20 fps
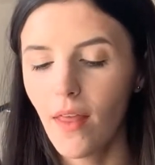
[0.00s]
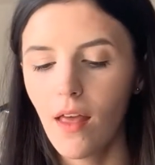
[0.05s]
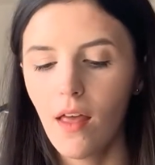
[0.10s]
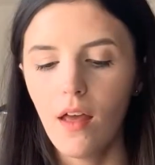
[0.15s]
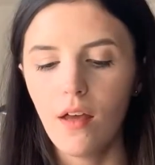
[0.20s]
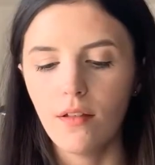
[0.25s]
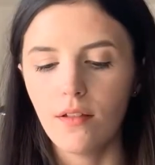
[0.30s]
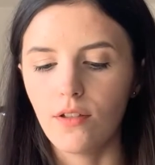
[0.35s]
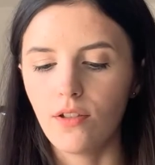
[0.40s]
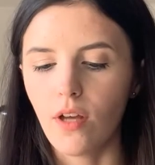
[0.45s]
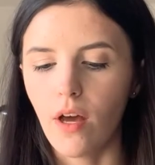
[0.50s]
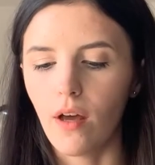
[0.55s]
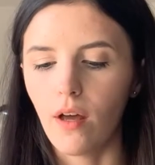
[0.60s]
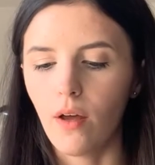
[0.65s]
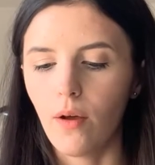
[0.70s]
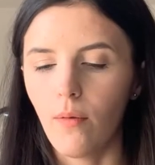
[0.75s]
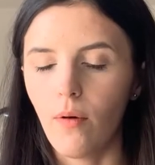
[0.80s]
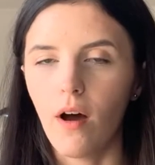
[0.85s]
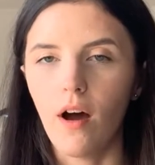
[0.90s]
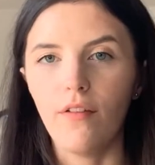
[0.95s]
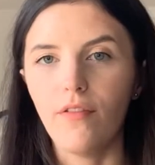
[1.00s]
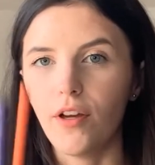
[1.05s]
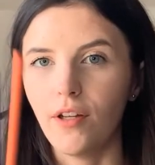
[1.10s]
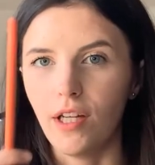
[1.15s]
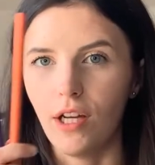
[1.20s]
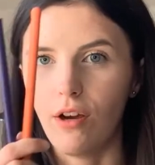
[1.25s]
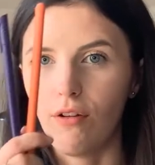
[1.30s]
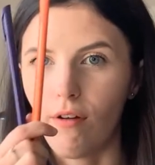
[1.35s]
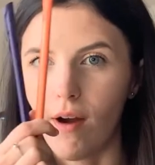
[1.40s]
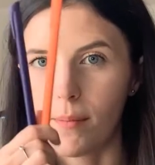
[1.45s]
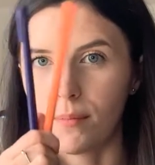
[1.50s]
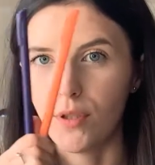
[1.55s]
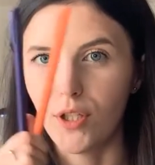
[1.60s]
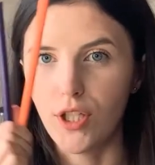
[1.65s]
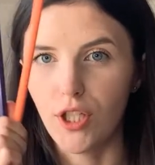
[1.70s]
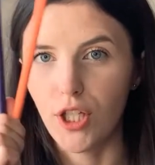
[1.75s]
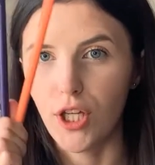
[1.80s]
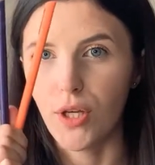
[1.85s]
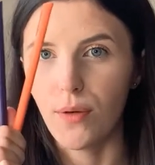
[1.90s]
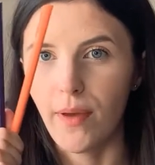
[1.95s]
So I've only grabbed
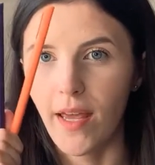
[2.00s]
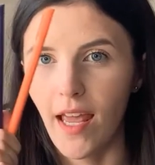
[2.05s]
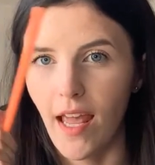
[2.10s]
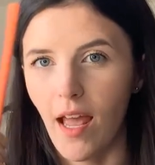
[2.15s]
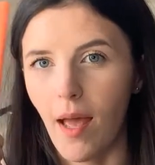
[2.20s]
two here,